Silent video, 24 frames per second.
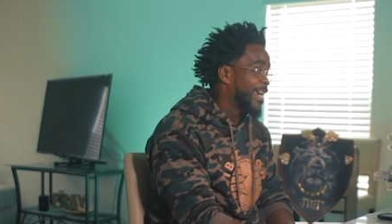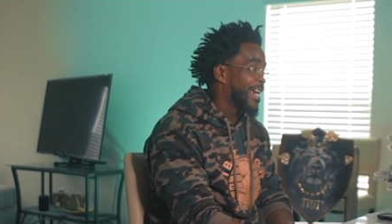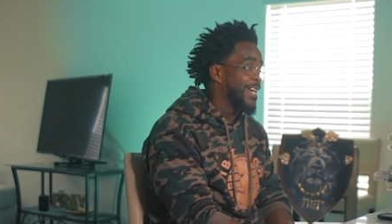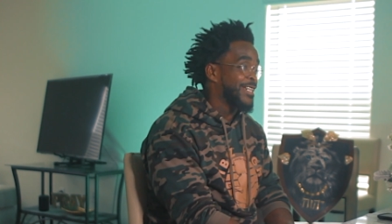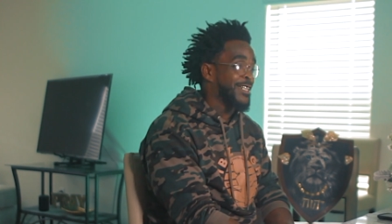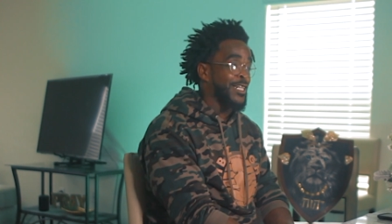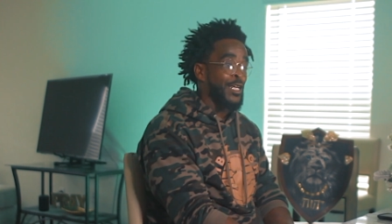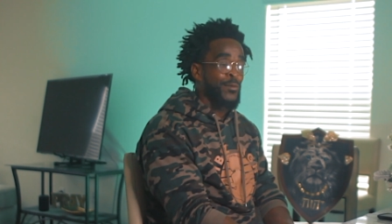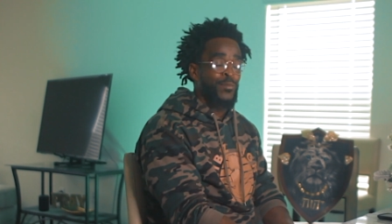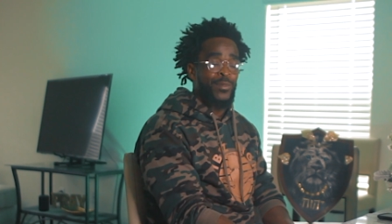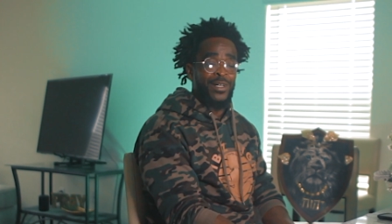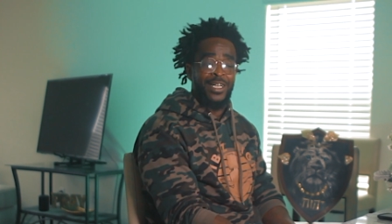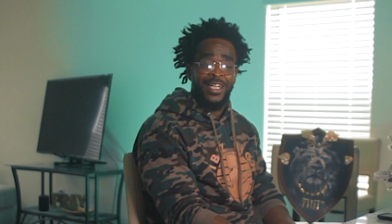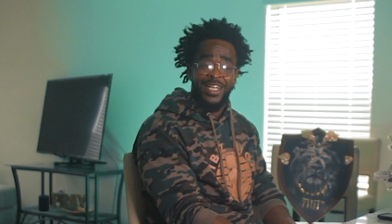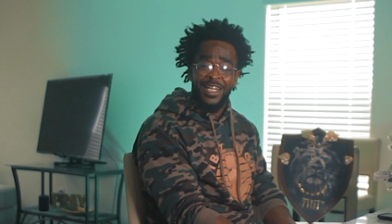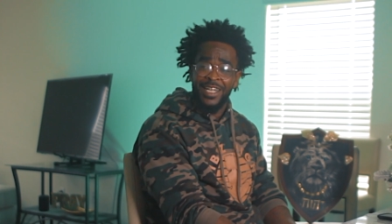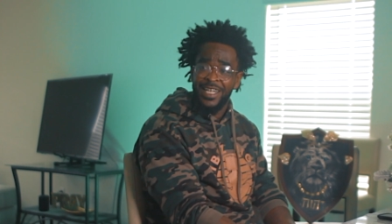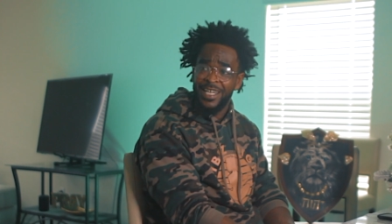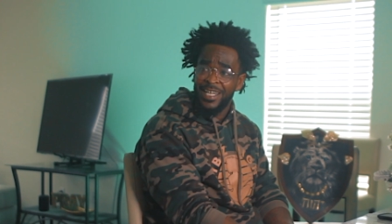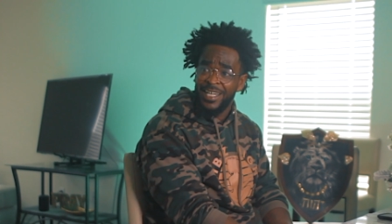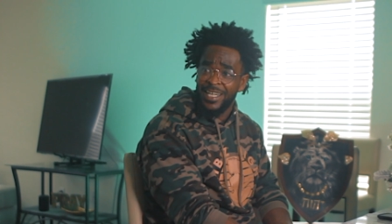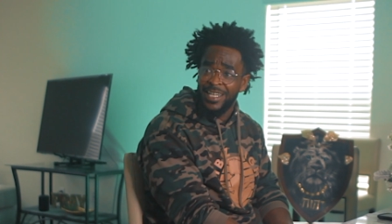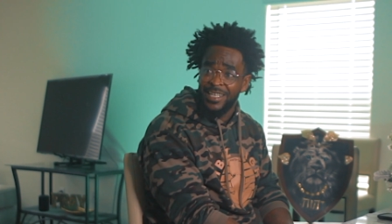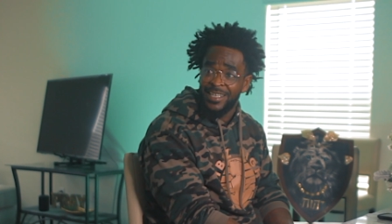I gotta say my
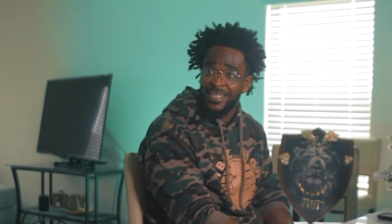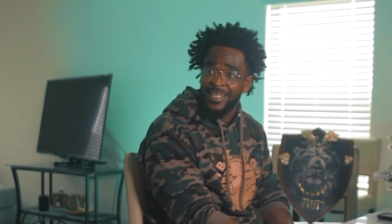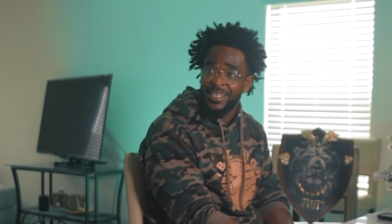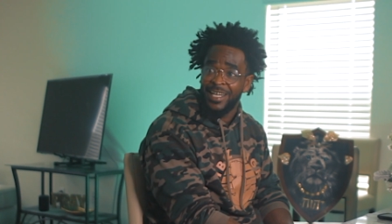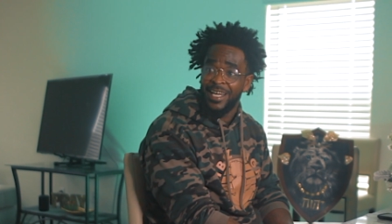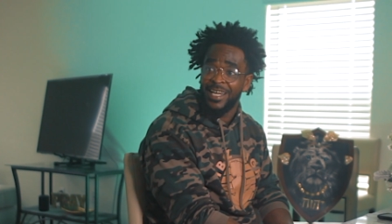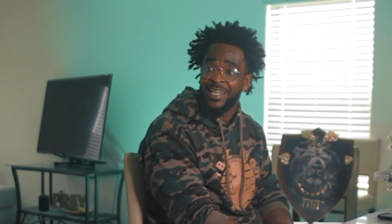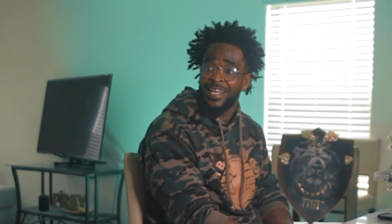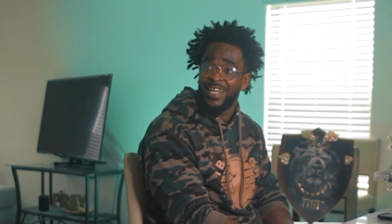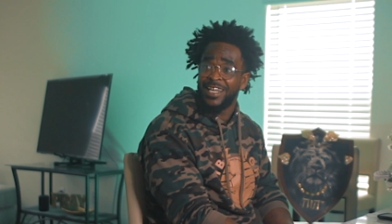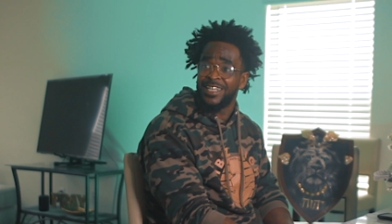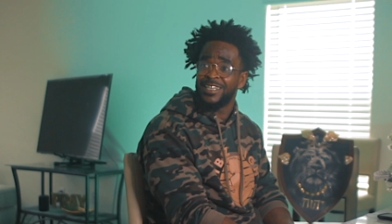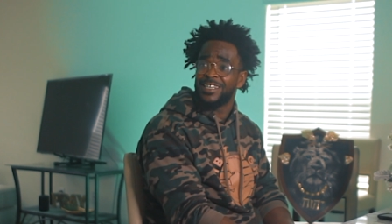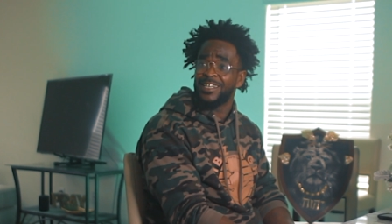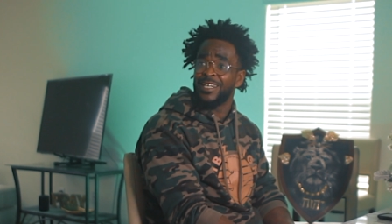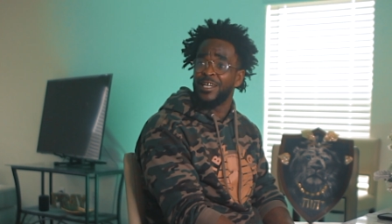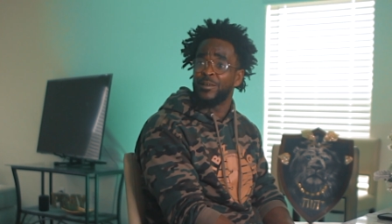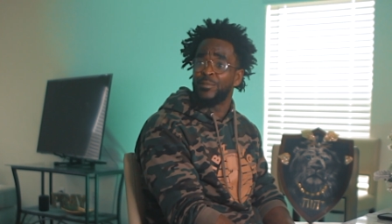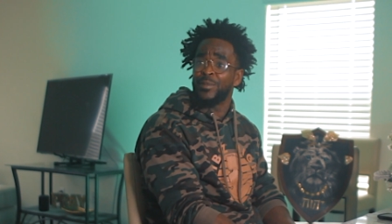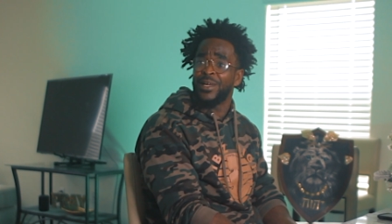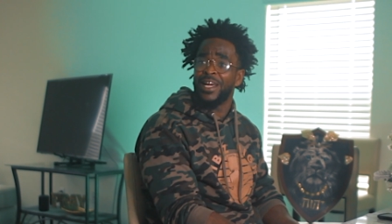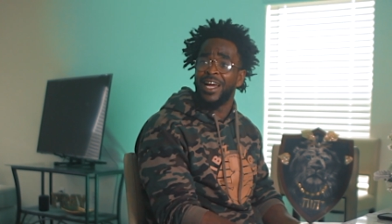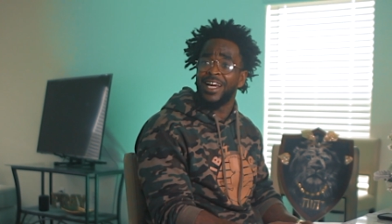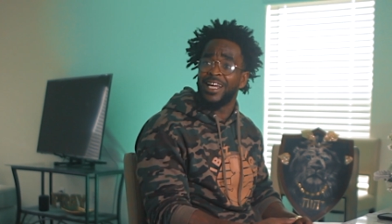kids, then I gotta
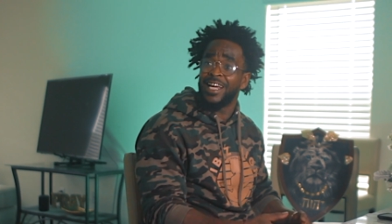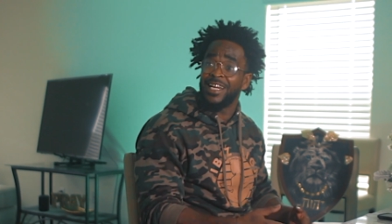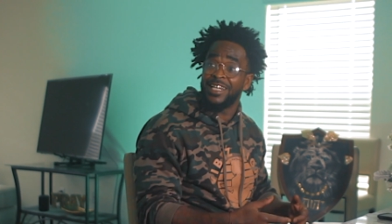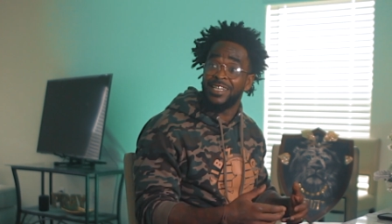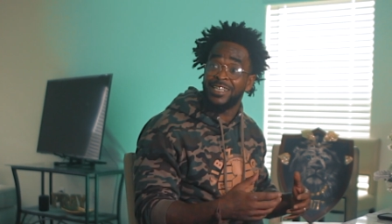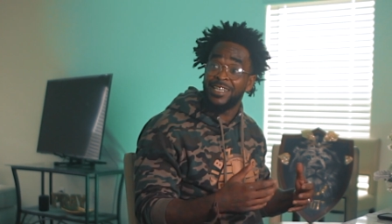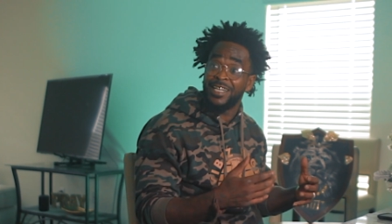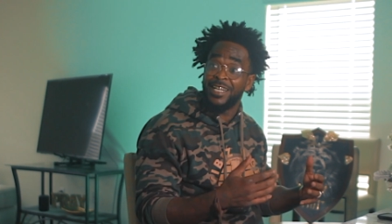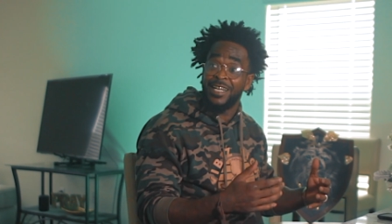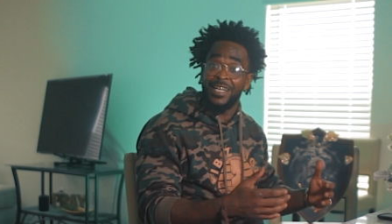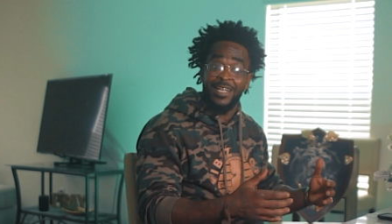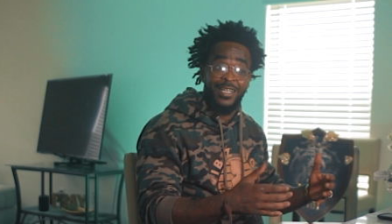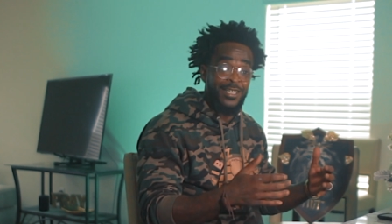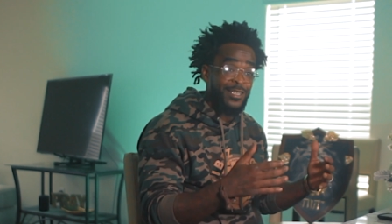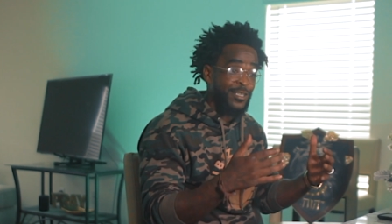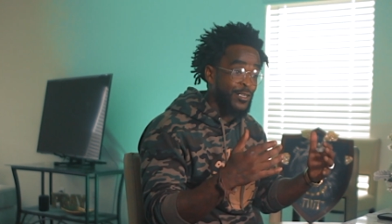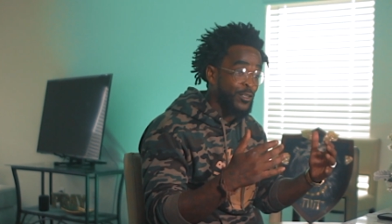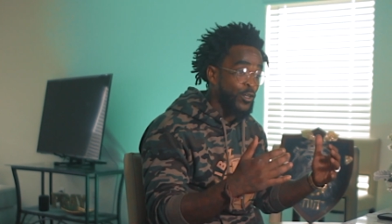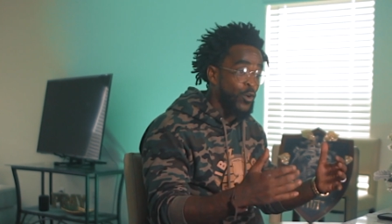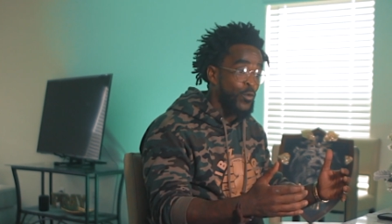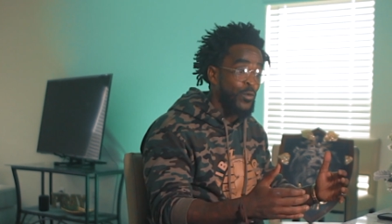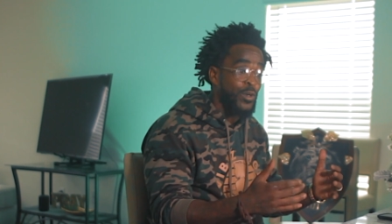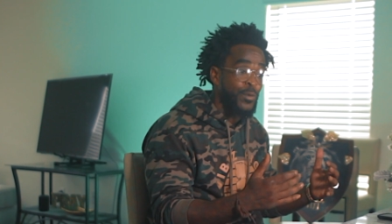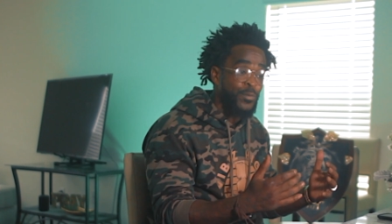say, man, I gotta say it's
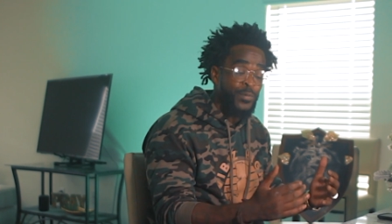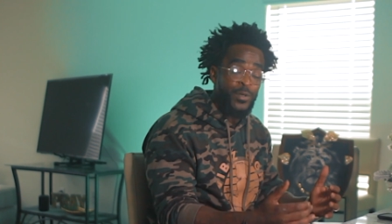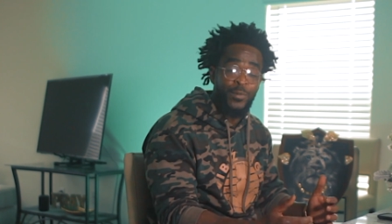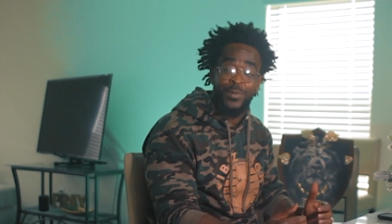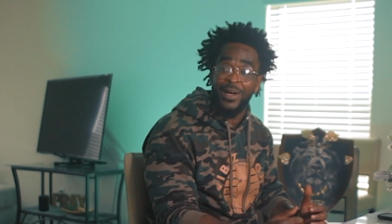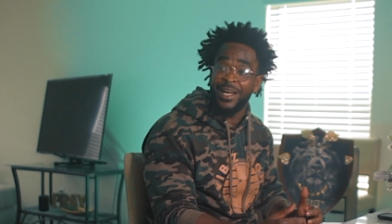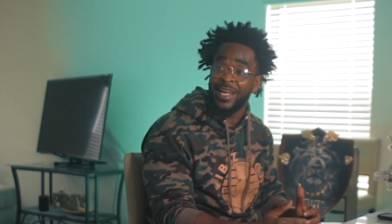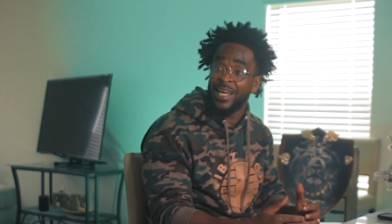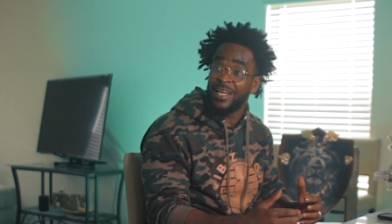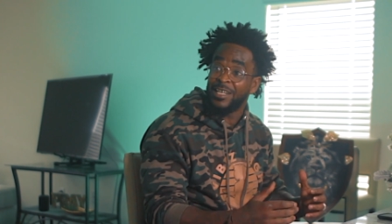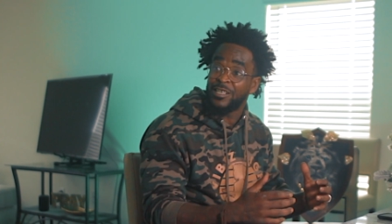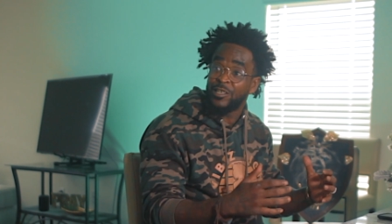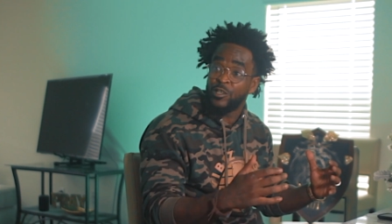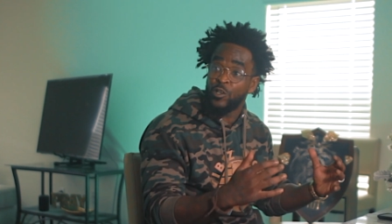so many people, I got wow.